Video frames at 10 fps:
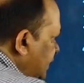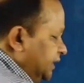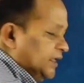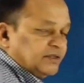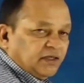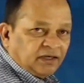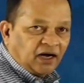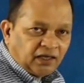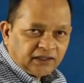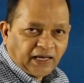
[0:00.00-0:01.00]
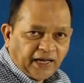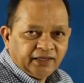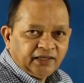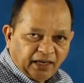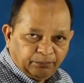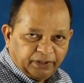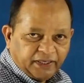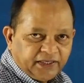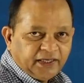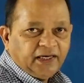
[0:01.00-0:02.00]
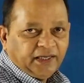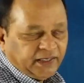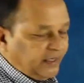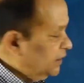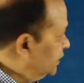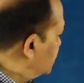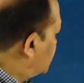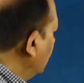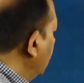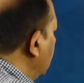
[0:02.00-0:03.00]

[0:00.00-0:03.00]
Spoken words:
is not an ambidentate ligand. So,